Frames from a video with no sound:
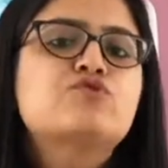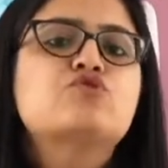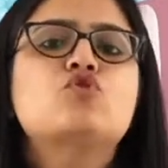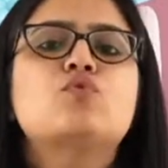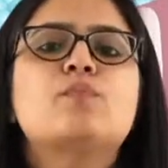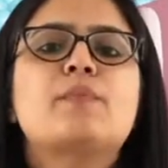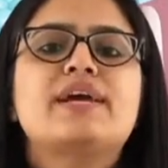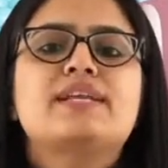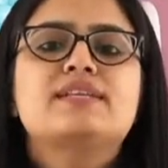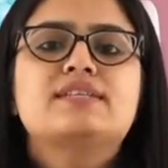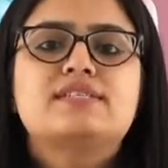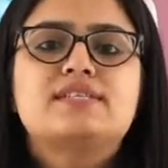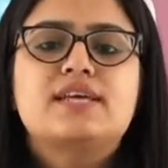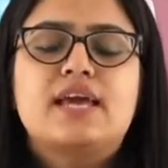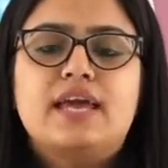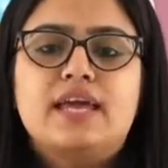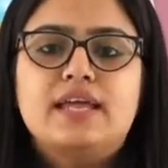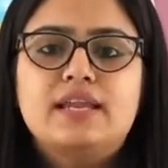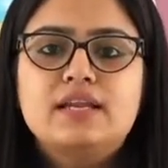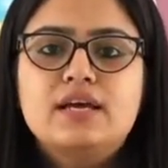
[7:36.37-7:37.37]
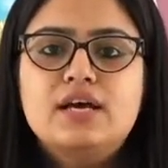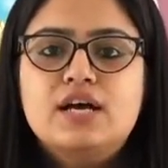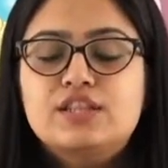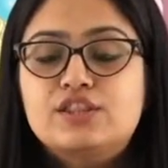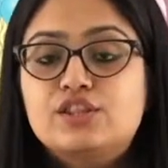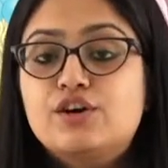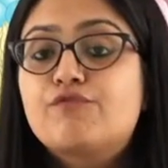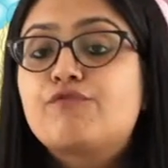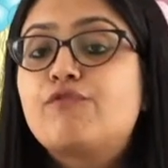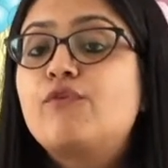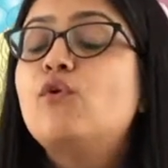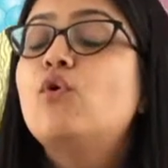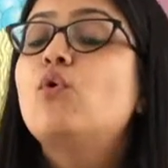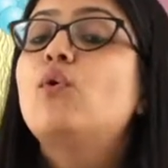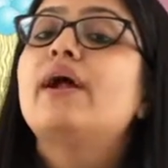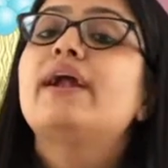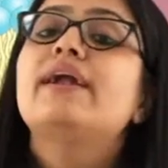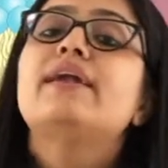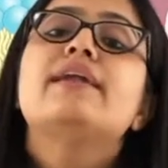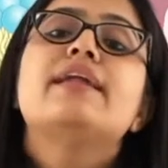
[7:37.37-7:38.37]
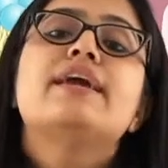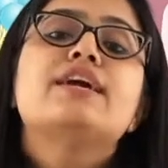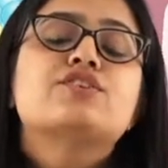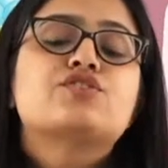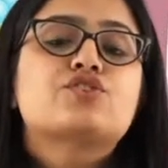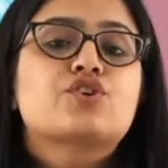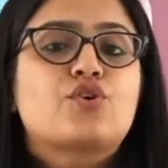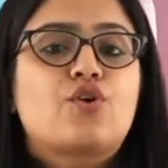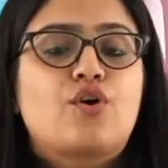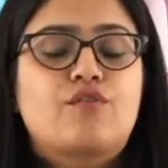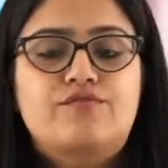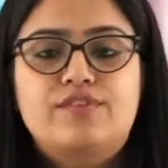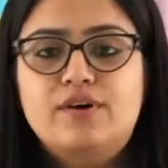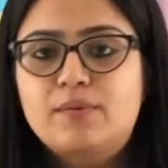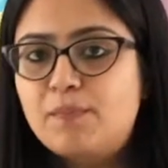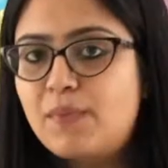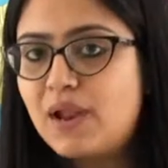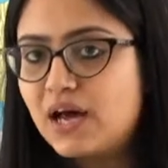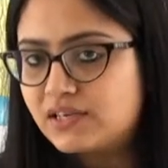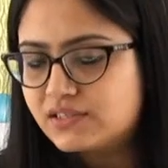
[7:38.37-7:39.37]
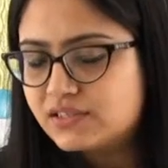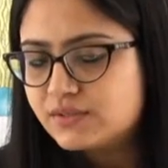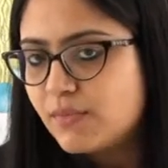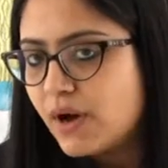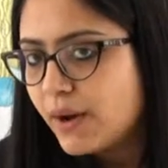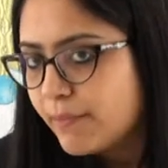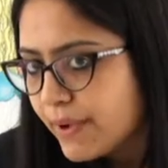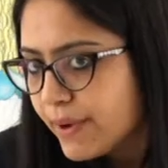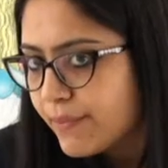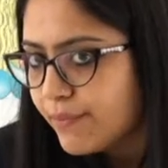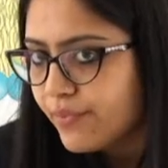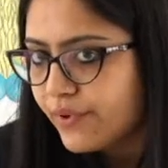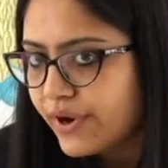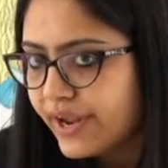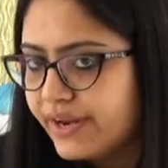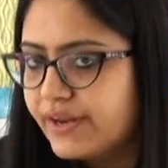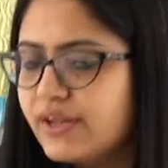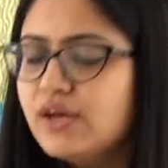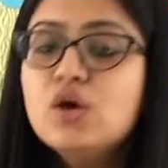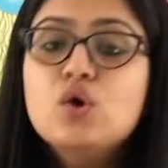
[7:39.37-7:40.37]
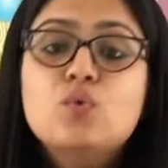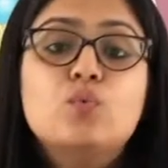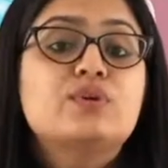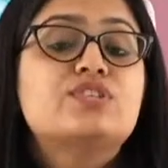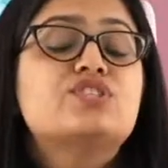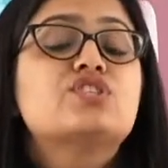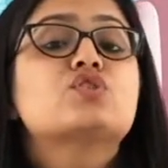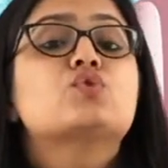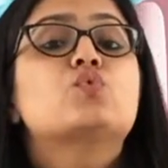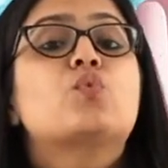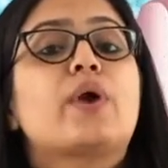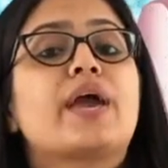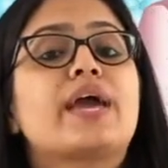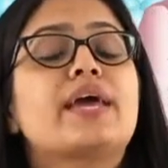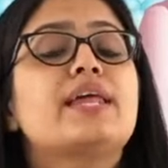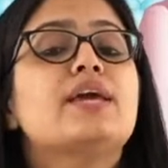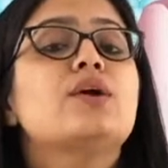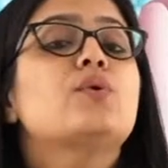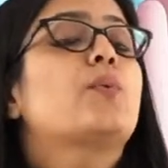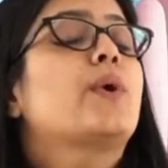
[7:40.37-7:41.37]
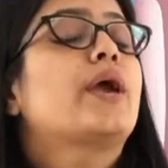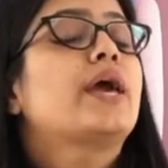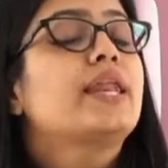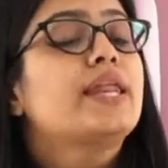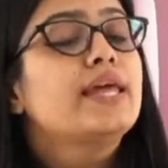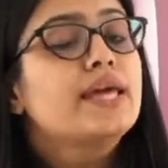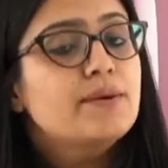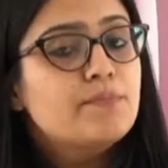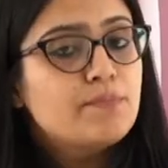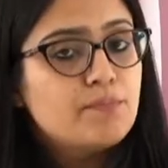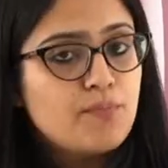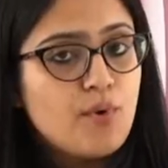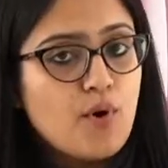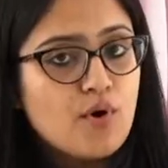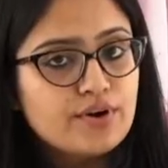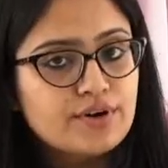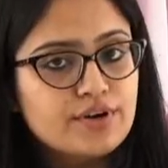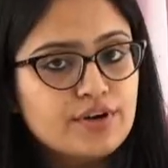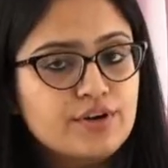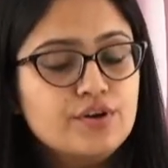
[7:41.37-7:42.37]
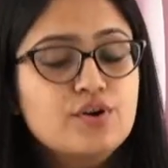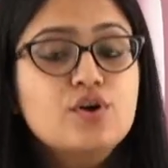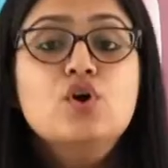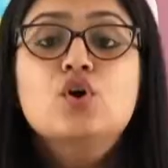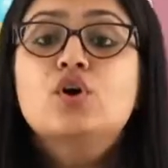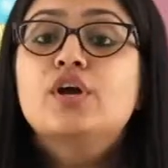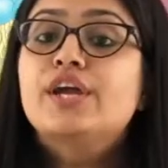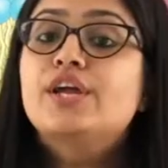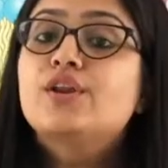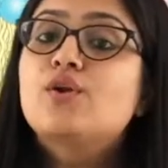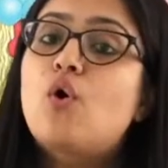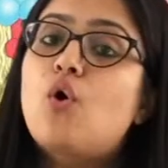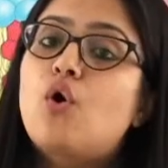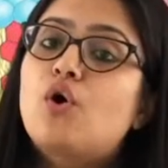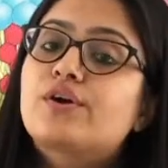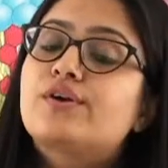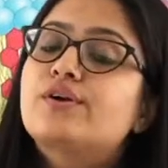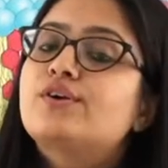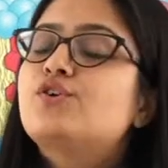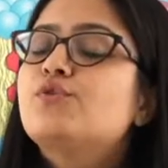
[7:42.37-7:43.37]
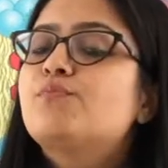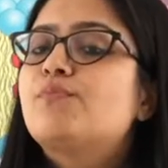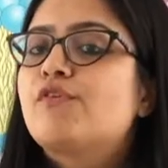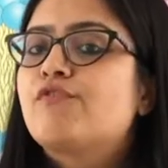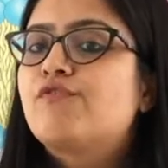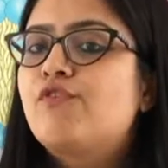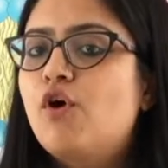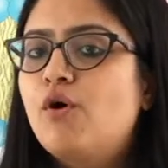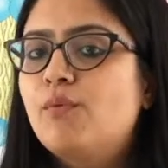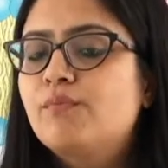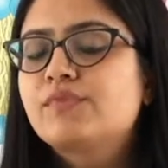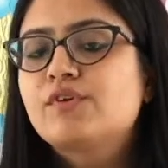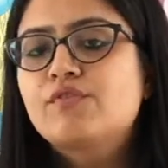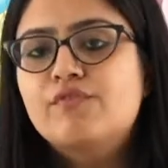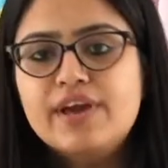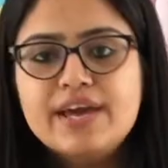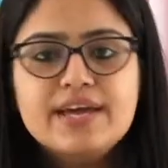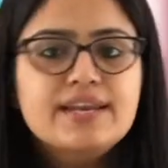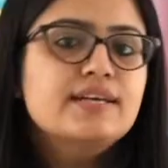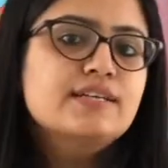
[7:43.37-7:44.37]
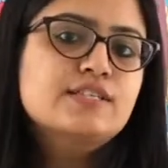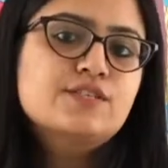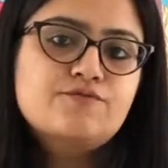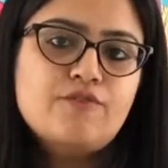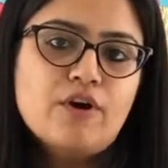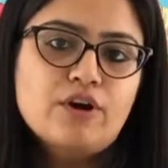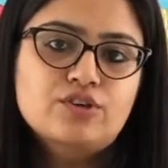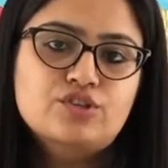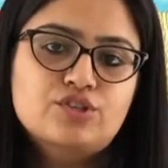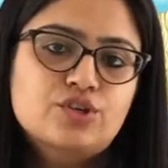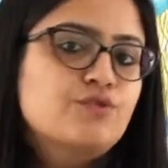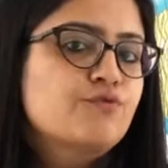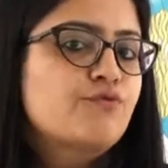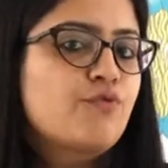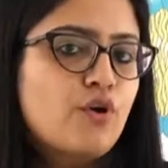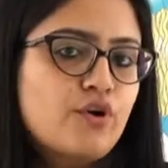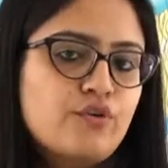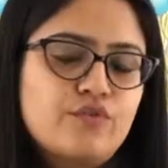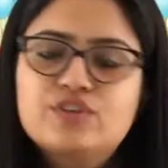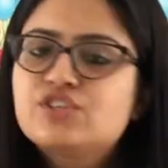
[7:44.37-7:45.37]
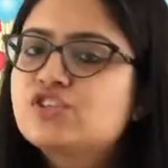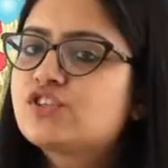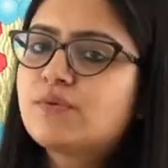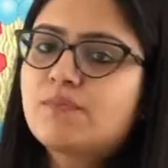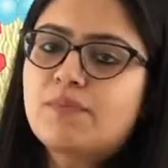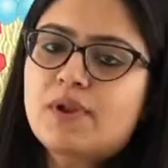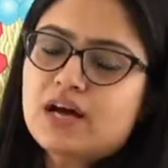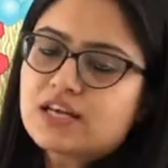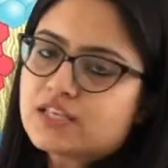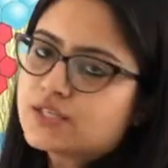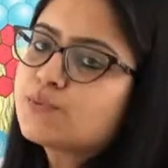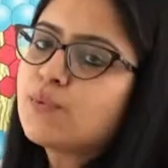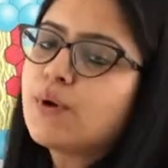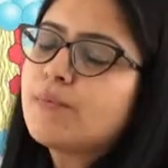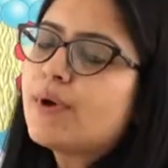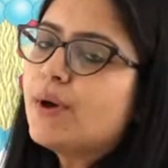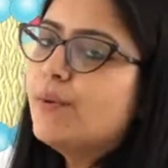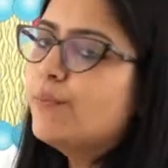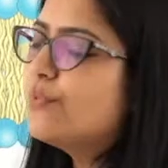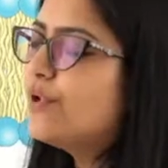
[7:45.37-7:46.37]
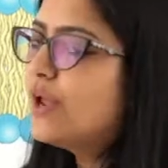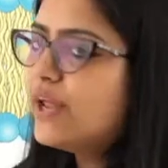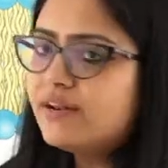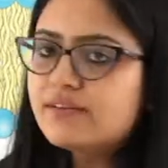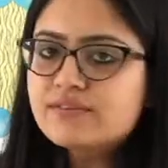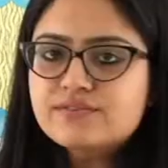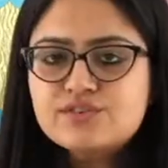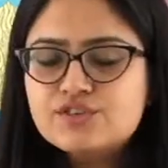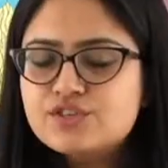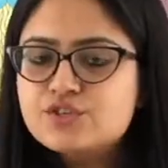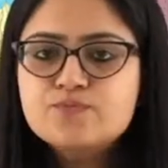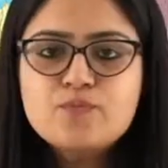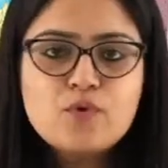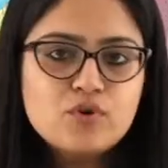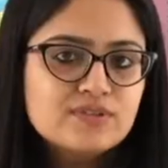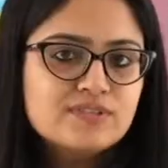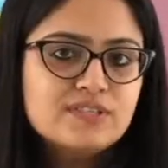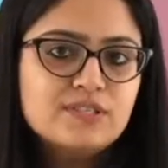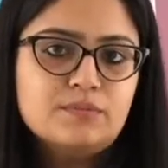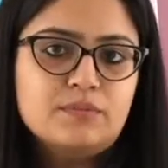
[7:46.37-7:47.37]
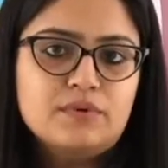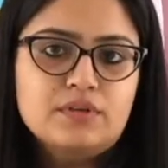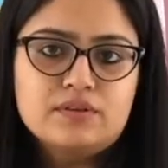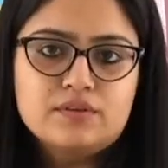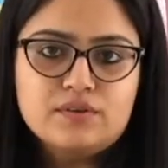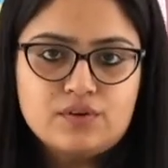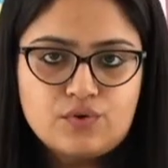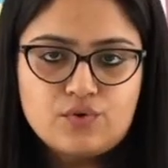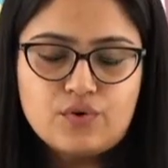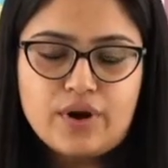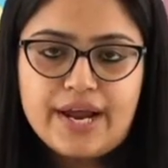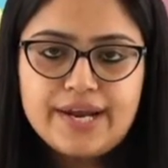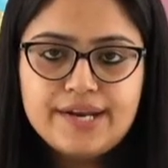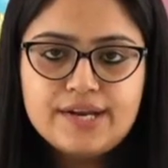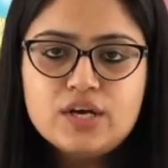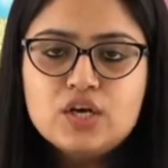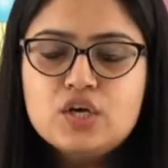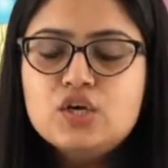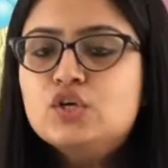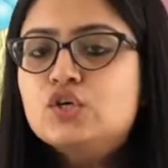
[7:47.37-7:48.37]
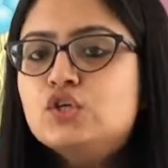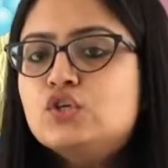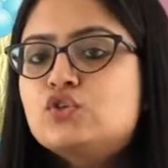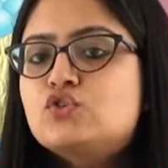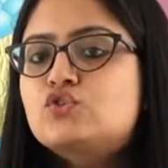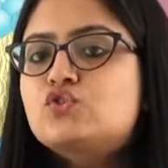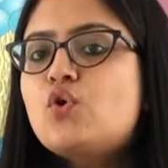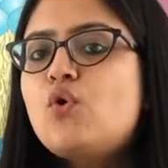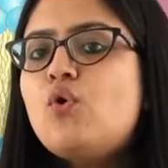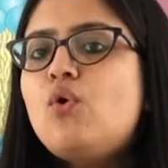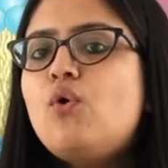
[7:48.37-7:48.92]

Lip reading: to maintain the fluid nature of the plasma membrane, which is very important in order to perform the various function for which the plasma membrane is responsible, right? So,